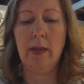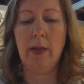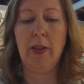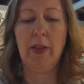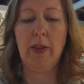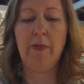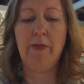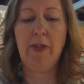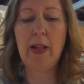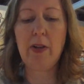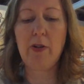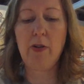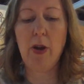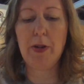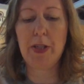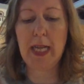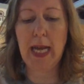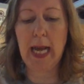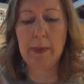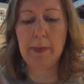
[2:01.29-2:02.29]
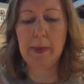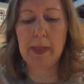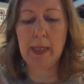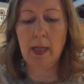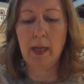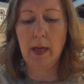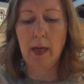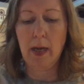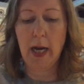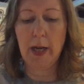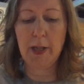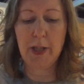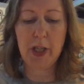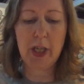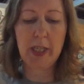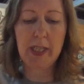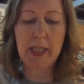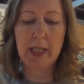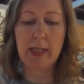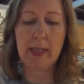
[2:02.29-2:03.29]
the Velcro tabs
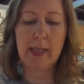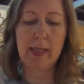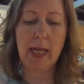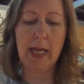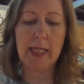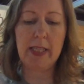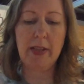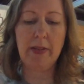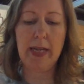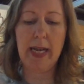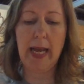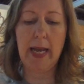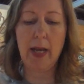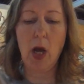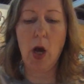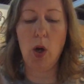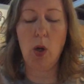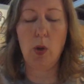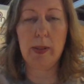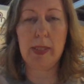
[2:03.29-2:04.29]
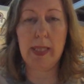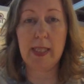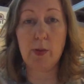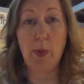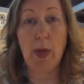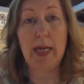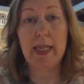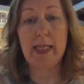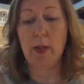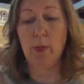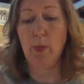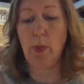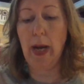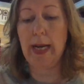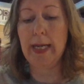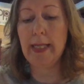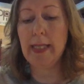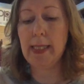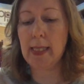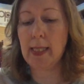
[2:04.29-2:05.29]
adjust the size of the leg holes as well as the
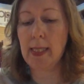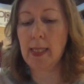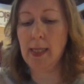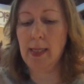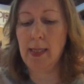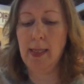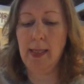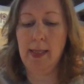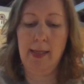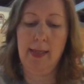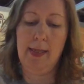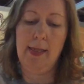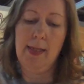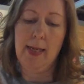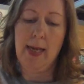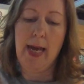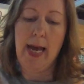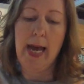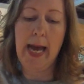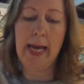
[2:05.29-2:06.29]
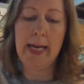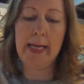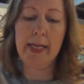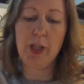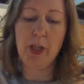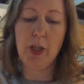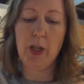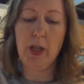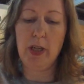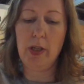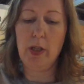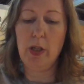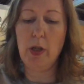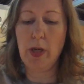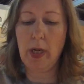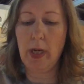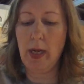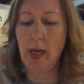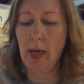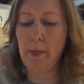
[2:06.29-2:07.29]
waist, and you
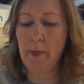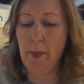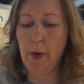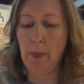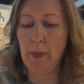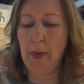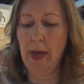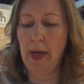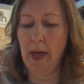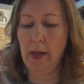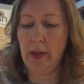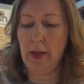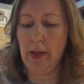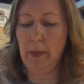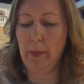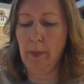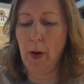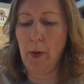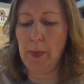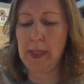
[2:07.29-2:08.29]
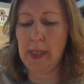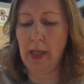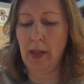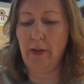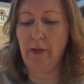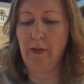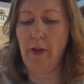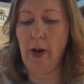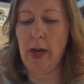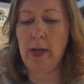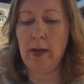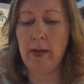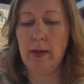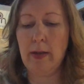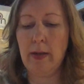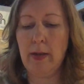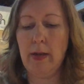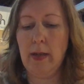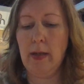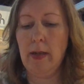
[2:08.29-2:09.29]
can unpopper poppers on the front
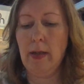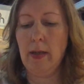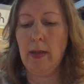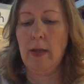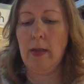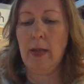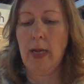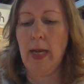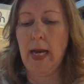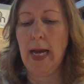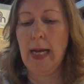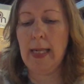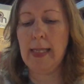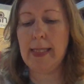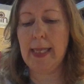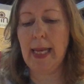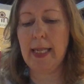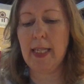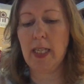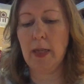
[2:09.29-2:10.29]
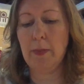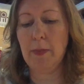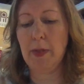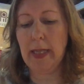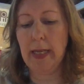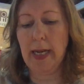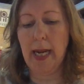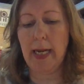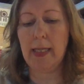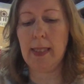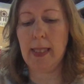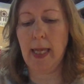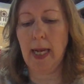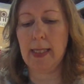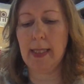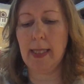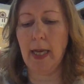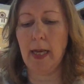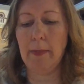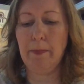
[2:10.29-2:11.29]
and set them to the next
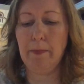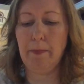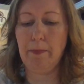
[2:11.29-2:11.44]
size up.